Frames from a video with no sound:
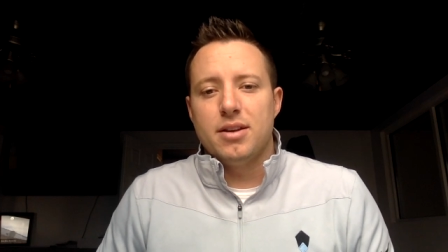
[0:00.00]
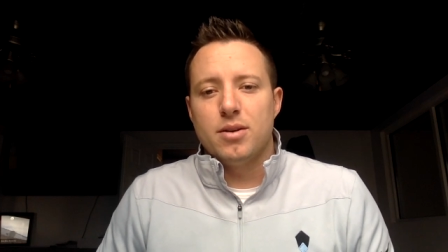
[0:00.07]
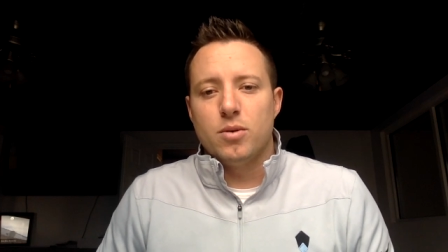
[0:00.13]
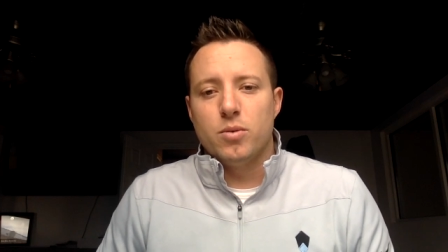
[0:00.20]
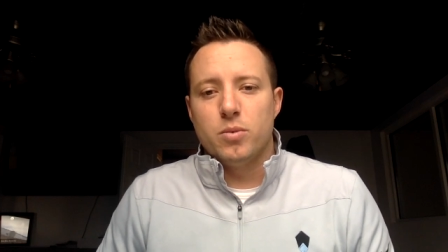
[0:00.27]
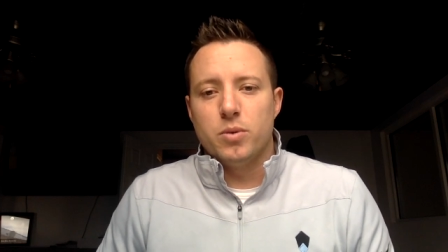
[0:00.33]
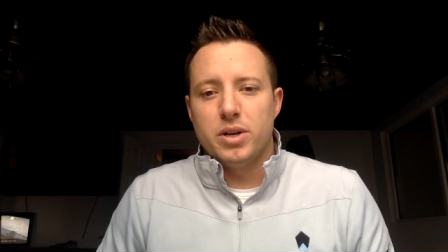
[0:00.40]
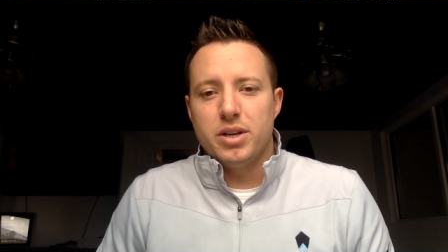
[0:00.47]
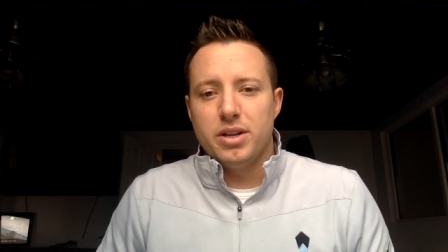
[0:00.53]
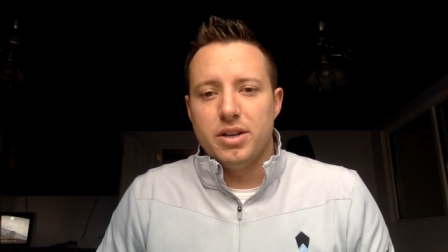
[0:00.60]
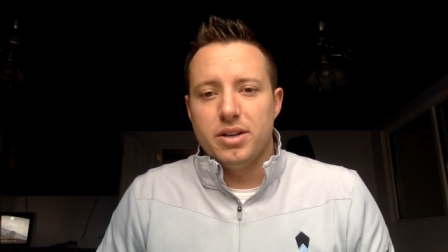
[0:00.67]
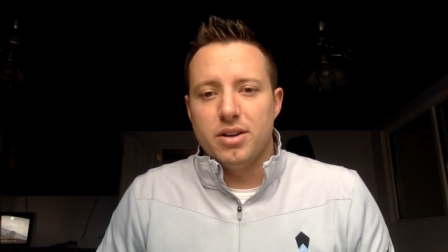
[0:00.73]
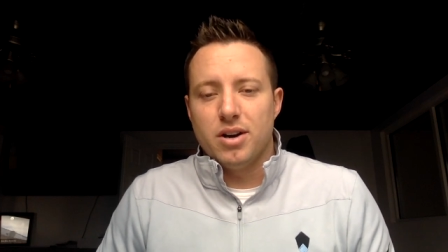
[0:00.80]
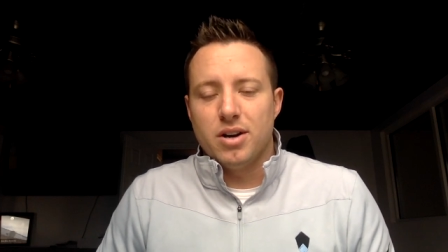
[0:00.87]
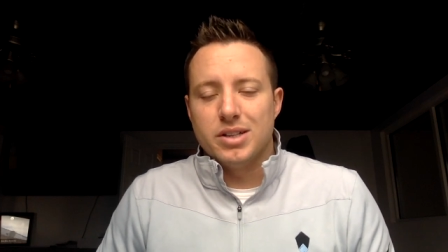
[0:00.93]

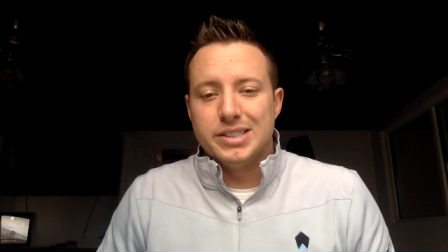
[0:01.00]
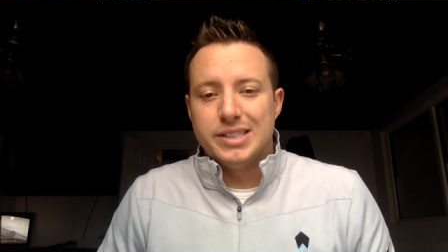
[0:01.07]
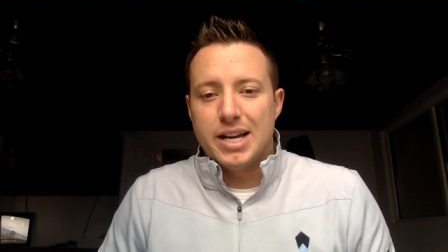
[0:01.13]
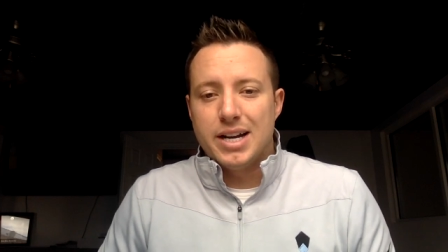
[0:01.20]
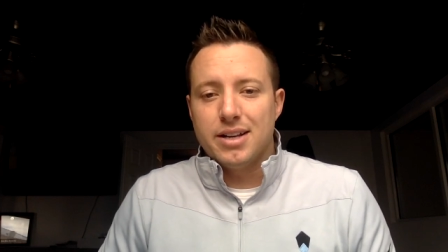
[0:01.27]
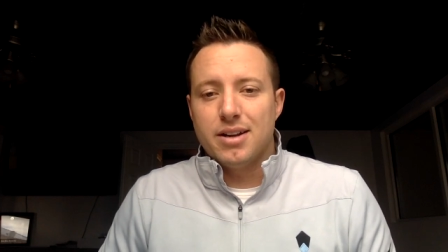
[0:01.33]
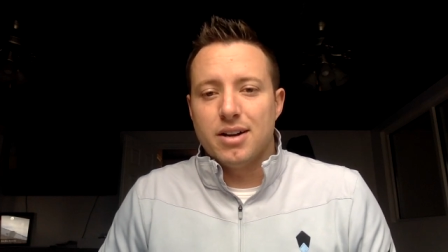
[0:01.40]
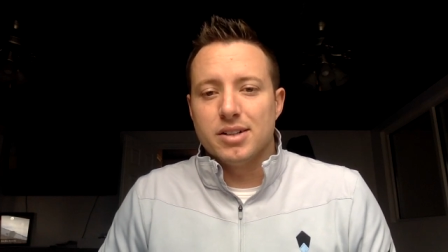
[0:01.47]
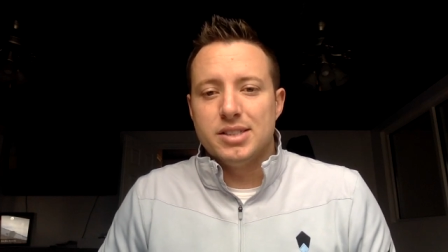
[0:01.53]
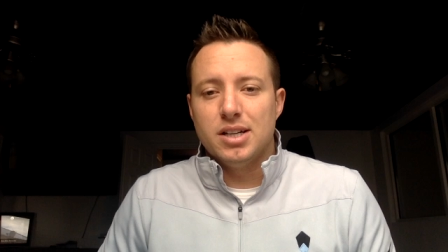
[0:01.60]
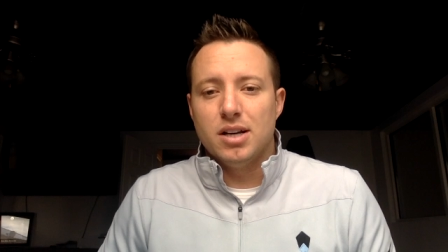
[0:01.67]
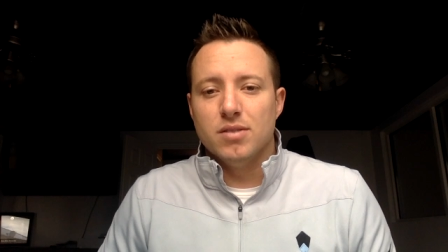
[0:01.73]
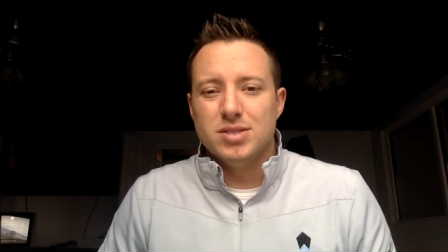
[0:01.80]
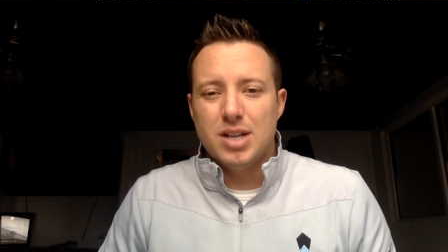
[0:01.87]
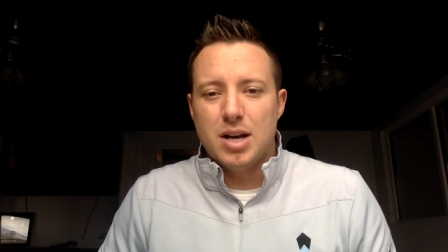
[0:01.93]
we are setting
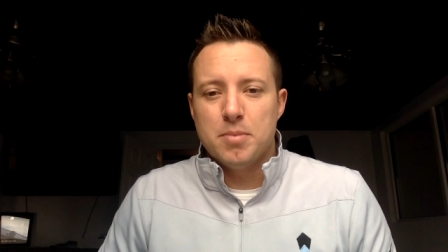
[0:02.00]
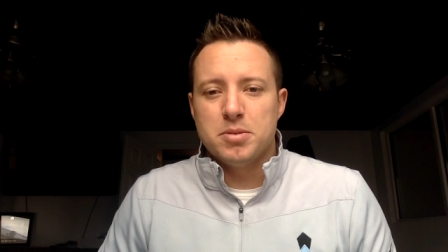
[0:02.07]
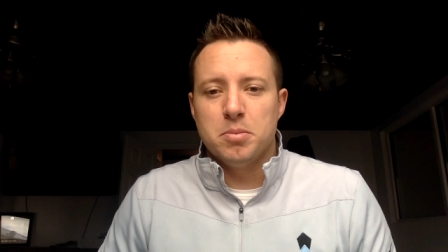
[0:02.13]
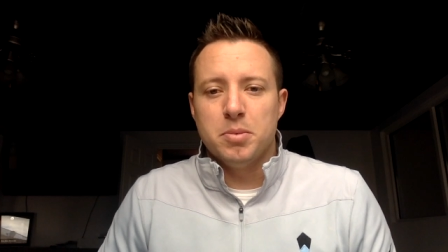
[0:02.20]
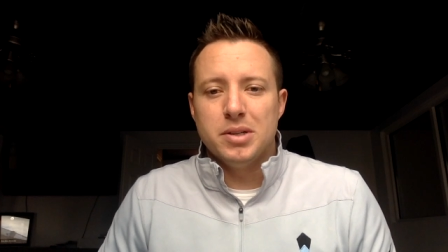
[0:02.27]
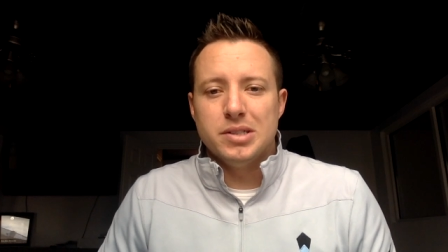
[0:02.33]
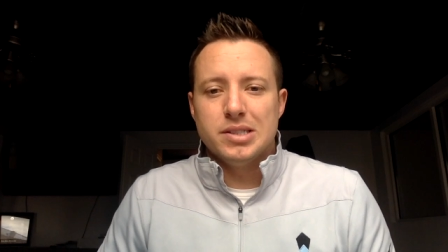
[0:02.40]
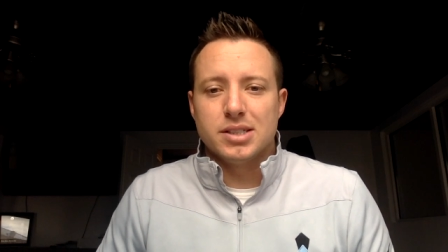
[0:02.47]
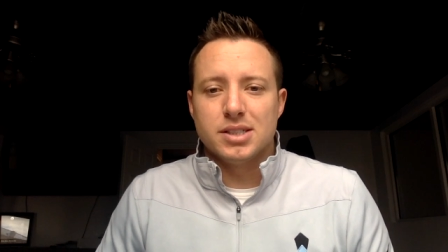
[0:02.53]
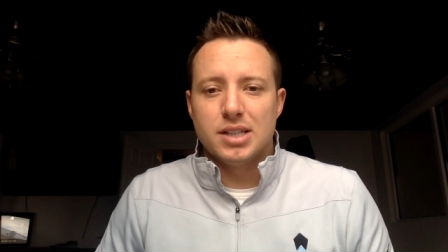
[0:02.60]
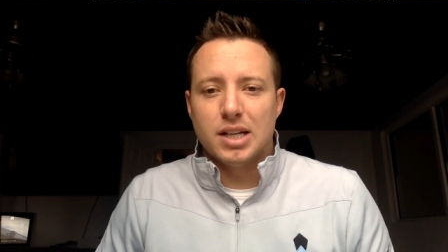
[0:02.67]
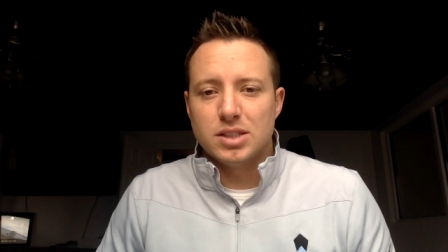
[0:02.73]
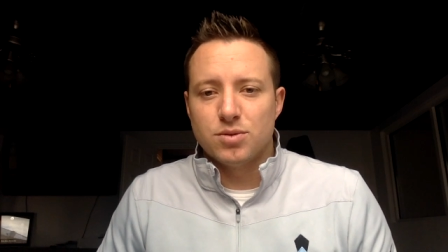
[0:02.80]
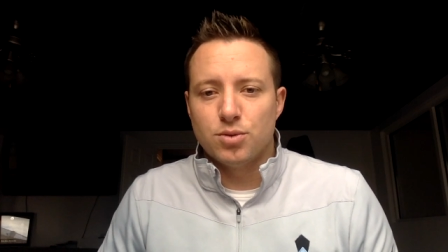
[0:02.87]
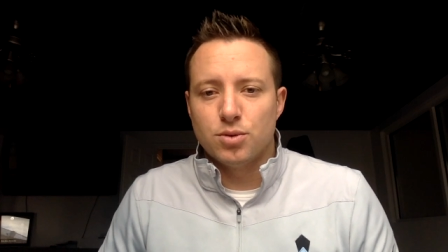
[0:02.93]
ourselves up to be
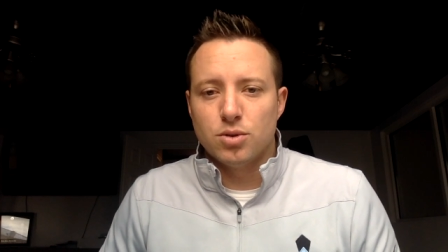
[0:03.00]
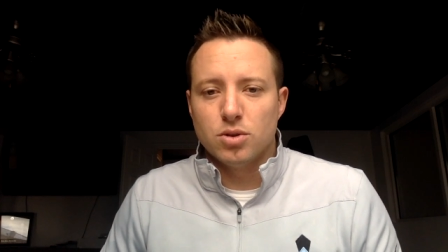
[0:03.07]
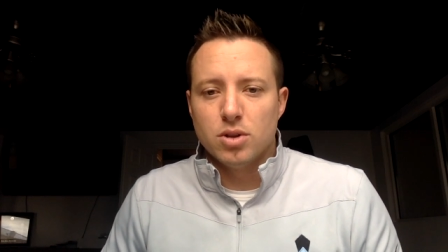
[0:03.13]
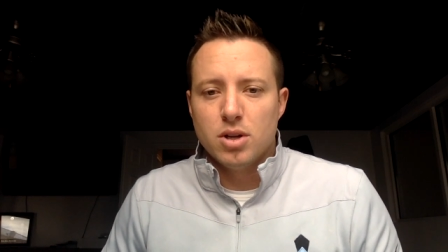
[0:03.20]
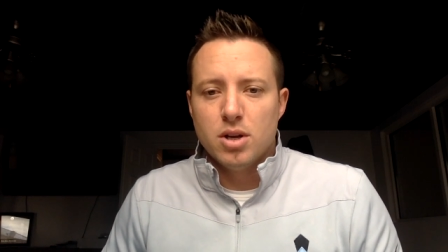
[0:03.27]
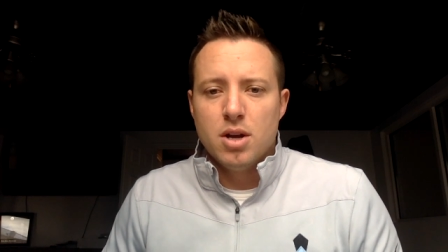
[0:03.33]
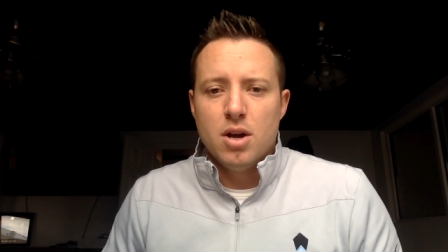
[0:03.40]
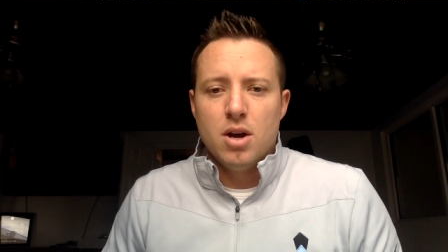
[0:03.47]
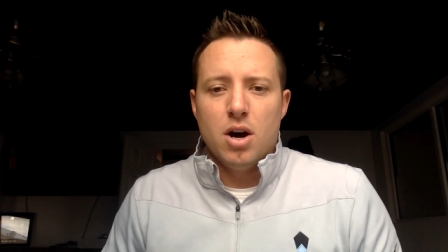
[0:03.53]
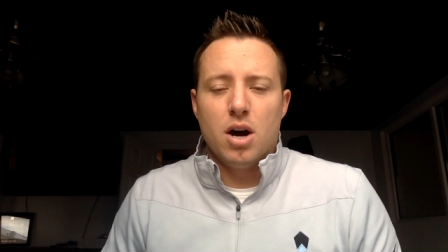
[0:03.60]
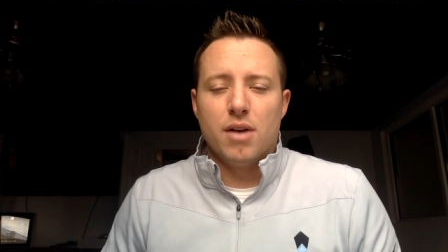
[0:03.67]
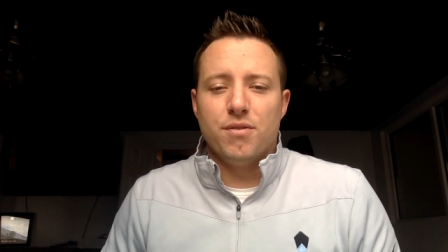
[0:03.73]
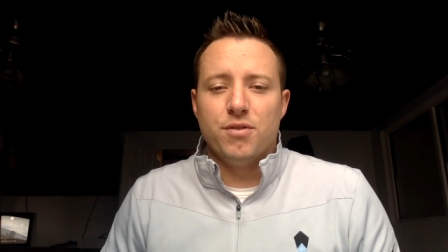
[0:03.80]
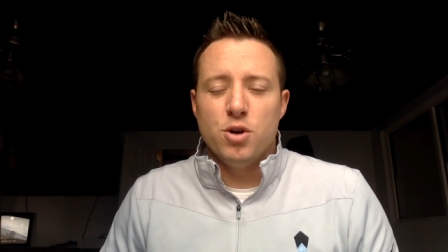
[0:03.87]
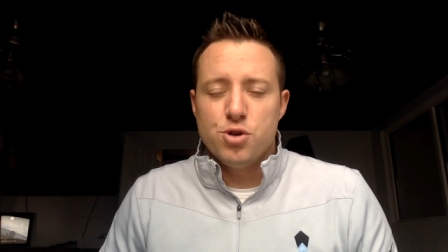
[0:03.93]
successful
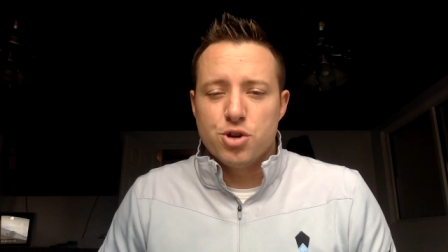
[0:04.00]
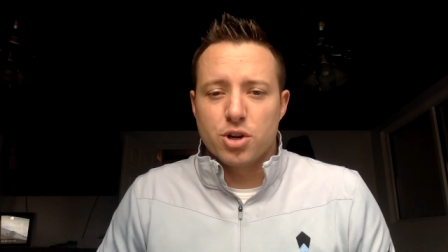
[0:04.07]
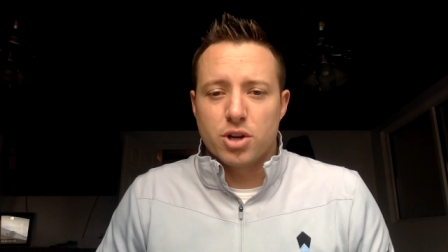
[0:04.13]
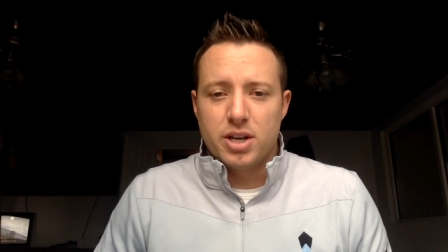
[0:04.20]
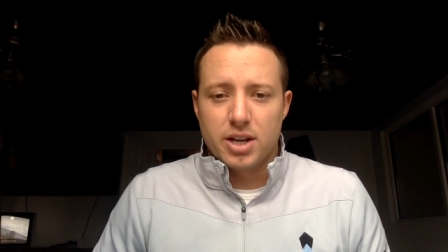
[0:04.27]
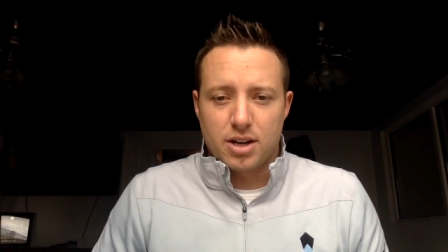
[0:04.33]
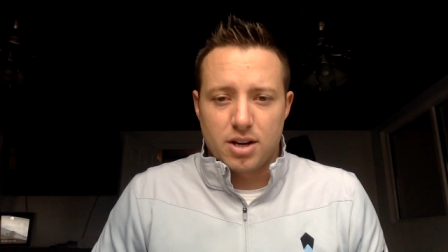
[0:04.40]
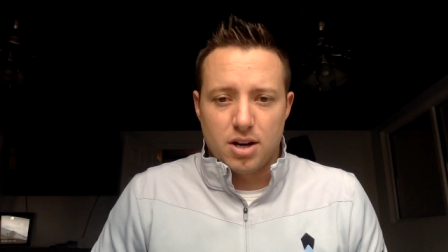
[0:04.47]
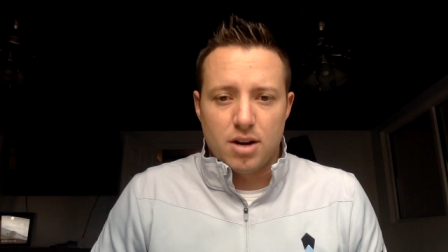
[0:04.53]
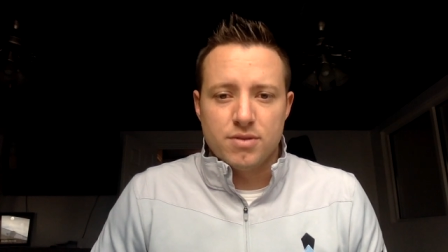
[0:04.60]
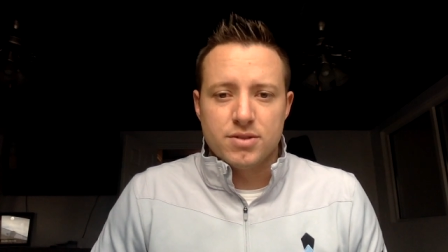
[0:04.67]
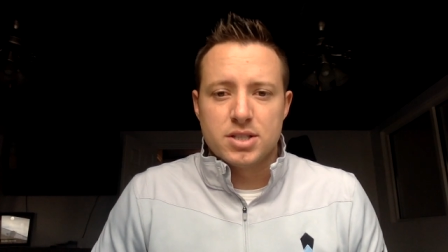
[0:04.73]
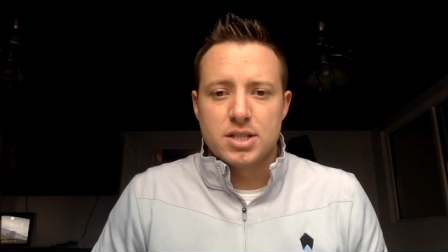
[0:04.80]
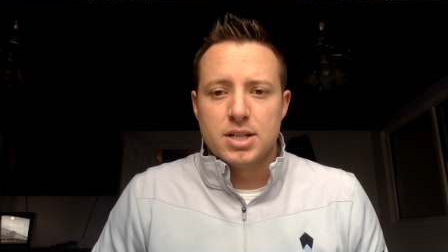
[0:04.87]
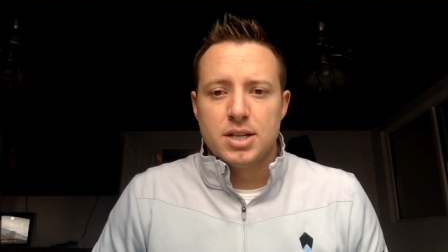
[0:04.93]
on future
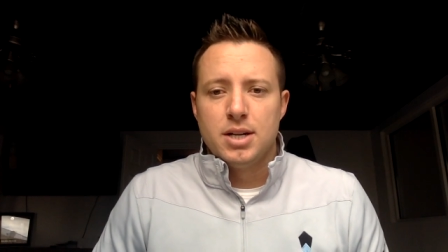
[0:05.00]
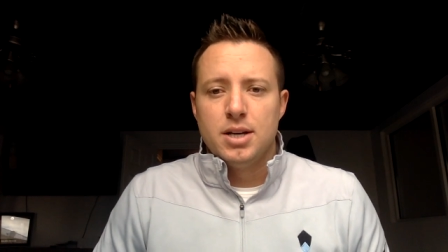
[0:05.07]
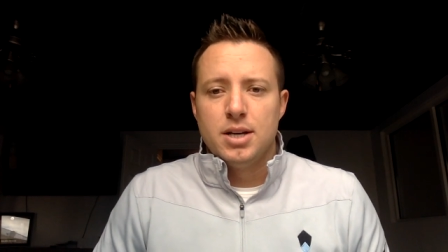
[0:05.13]
kickoffs,